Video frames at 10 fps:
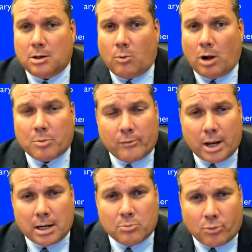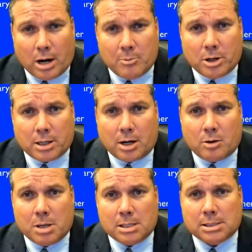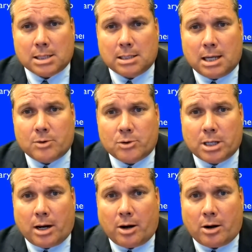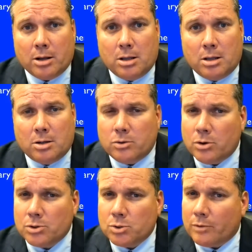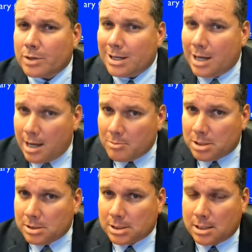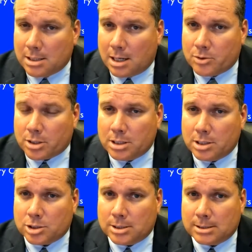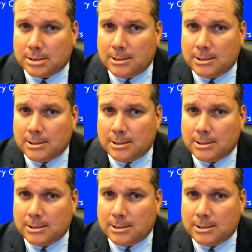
while providing primary care-based psychiatric care to those who have common psychiatric conditions.